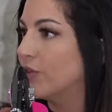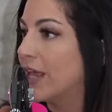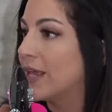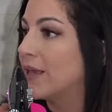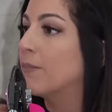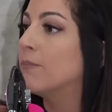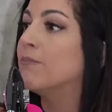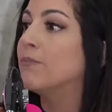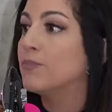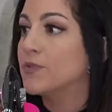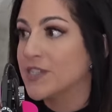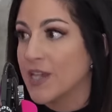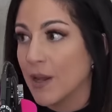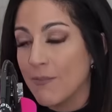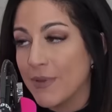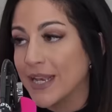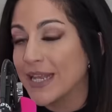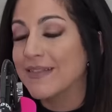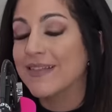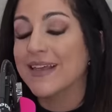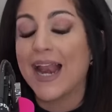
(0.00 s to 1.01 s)
like,
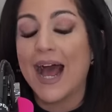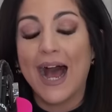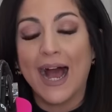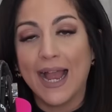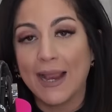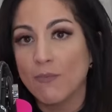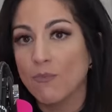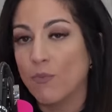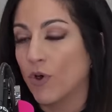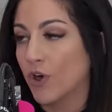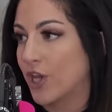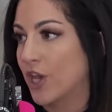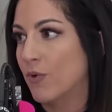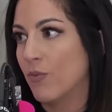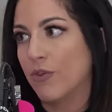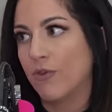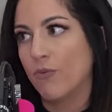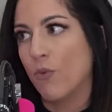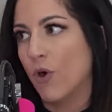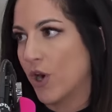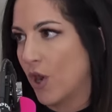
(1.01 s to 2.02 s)
somebody that I'm working
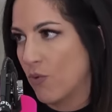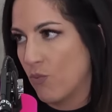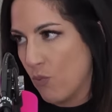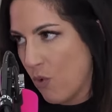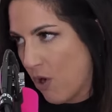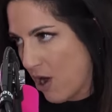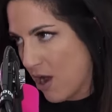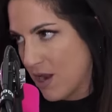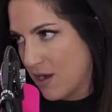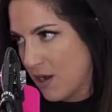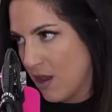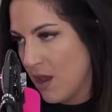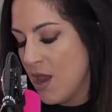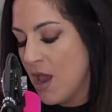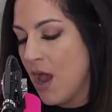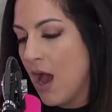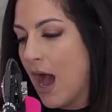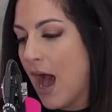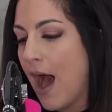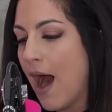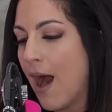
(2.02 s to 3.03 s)
with one-on-one,
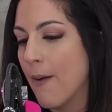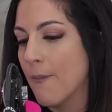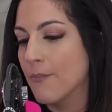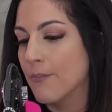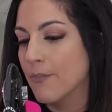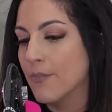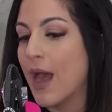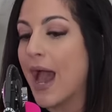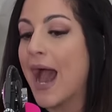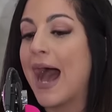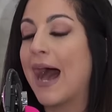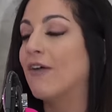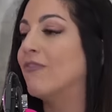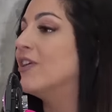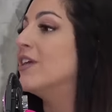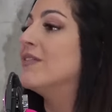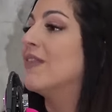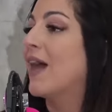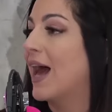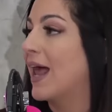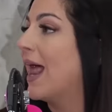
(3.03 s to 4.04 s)

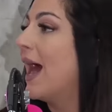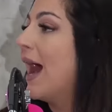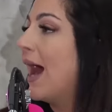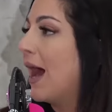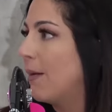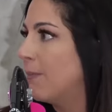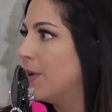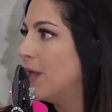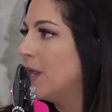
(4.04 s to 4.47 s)
having that happen.